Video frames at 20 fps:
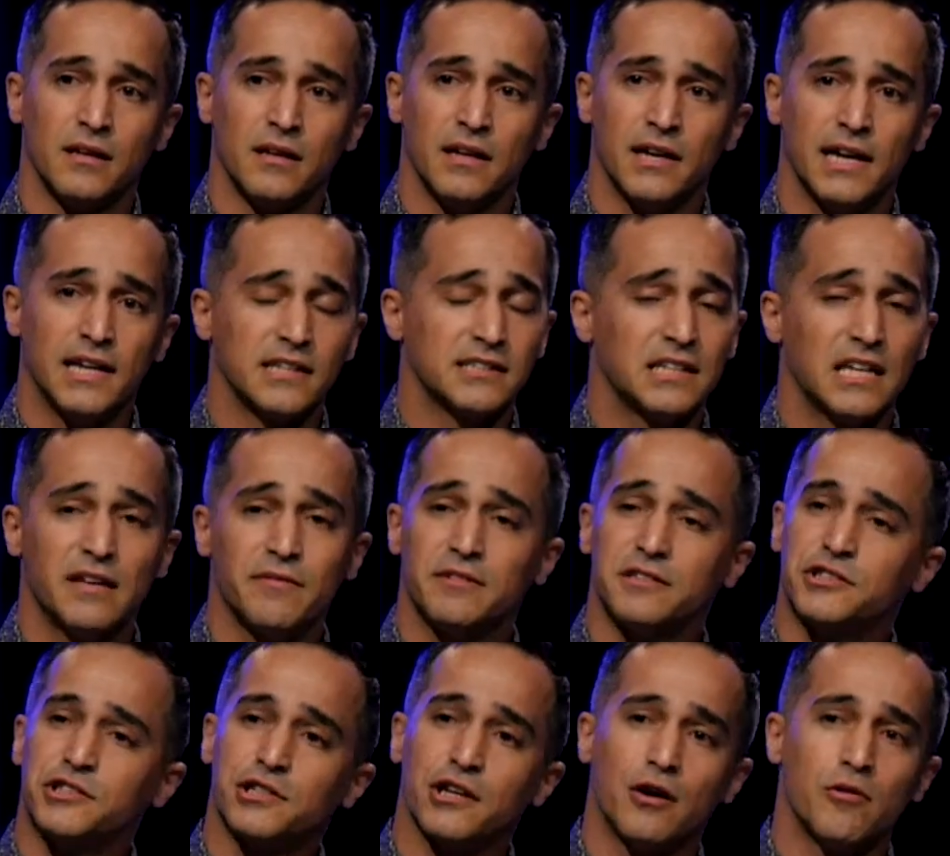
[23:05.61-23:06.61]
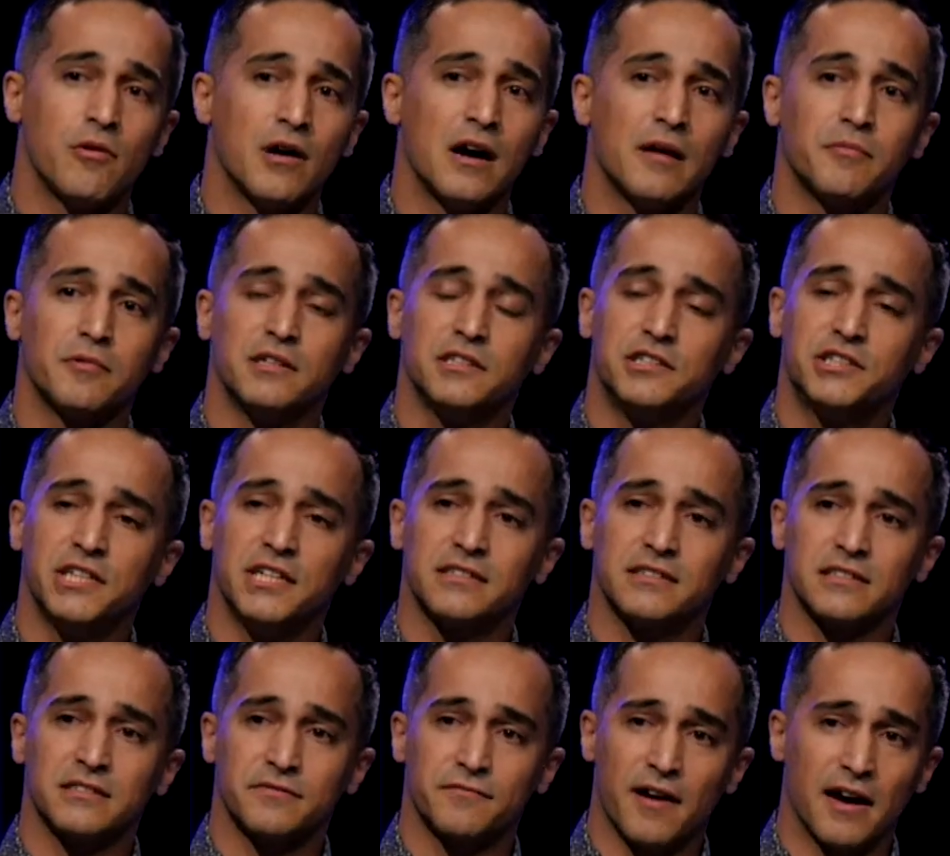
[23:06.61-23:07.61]
He doesn't even show up when
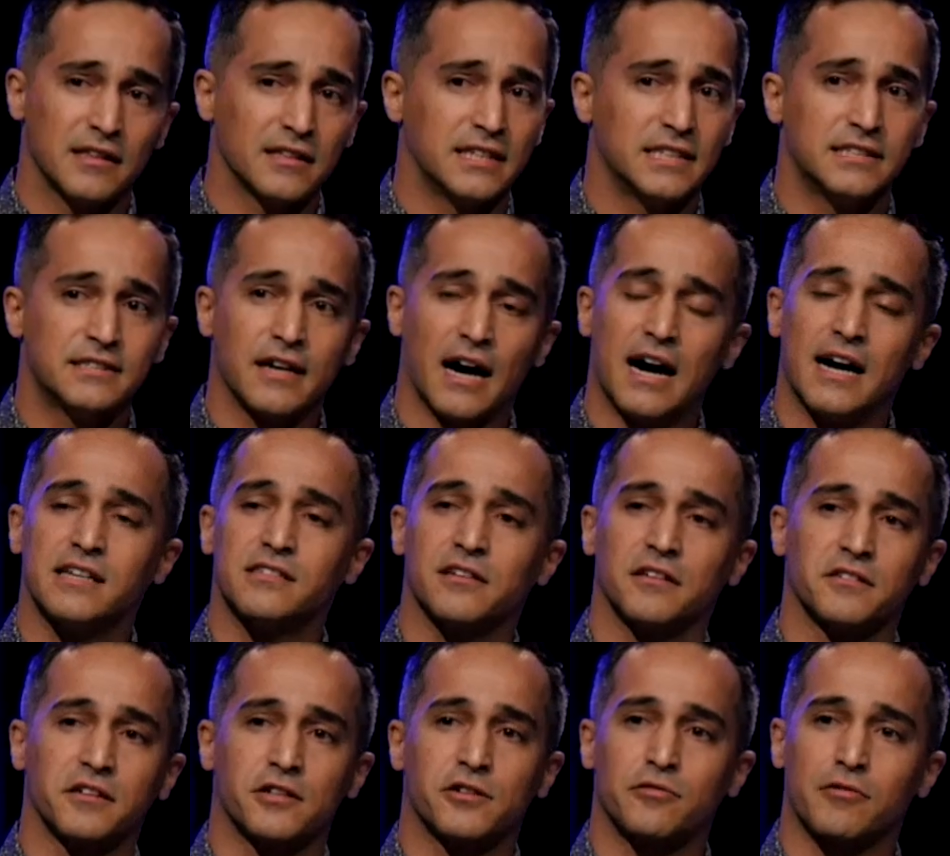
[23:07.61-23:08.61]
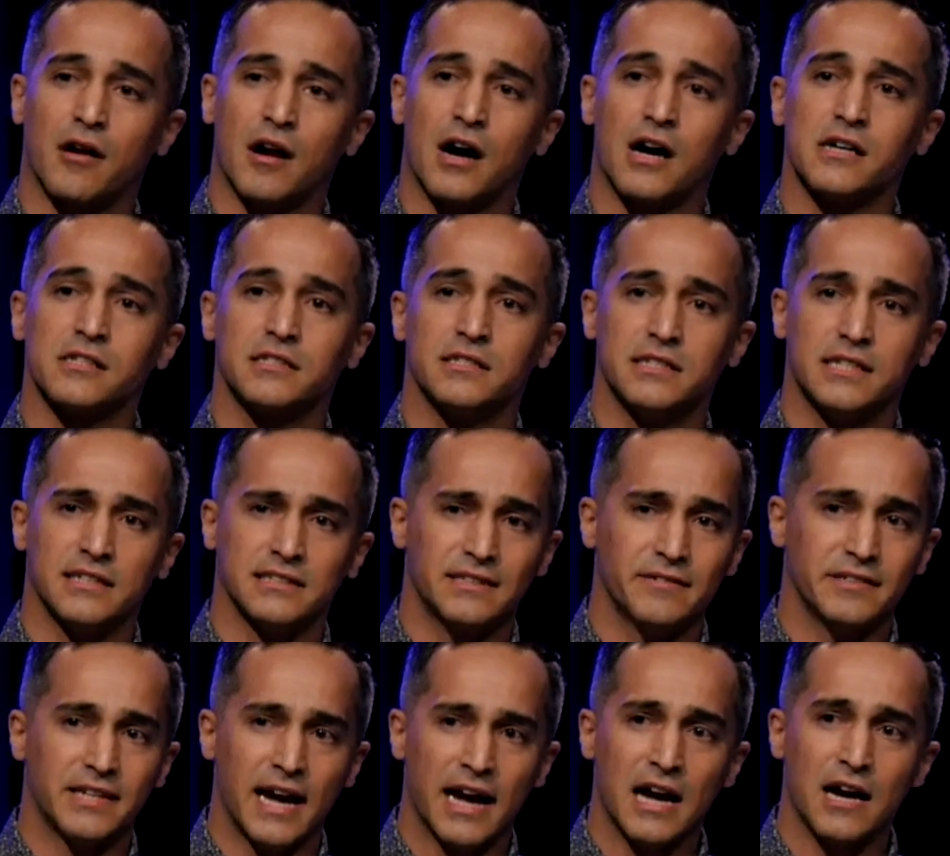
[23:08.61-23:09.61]
Jesus finally dies on the cross and doesn't
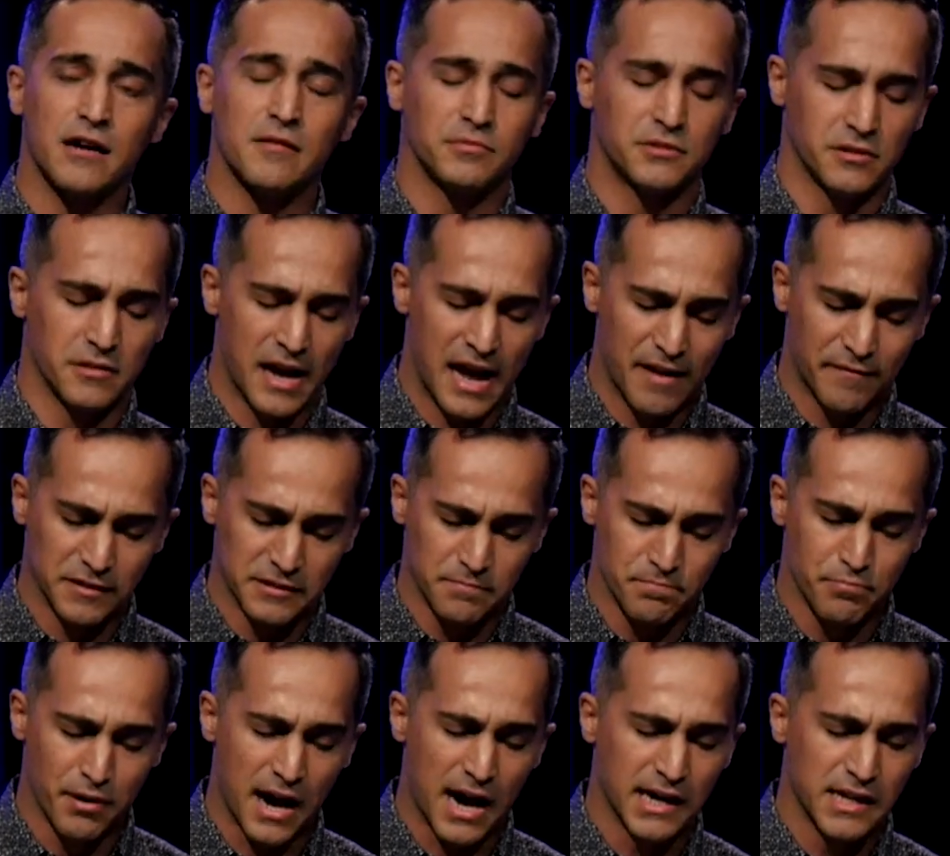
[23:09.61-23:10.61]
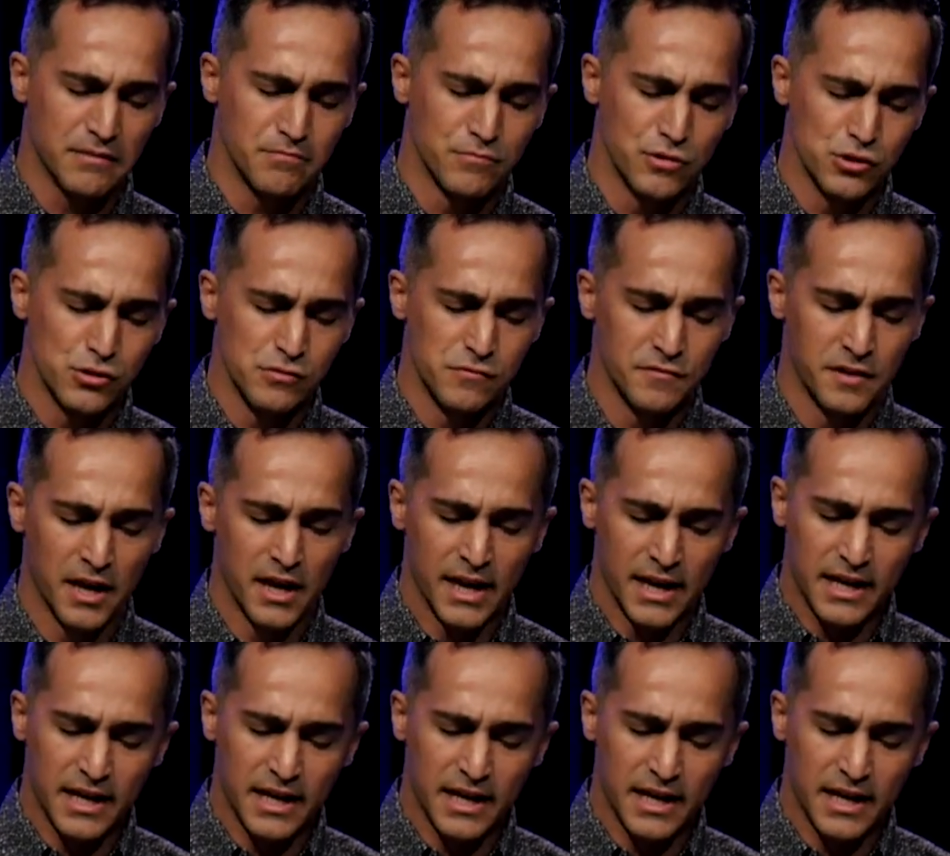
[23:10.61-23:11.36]
even help to have his body moved.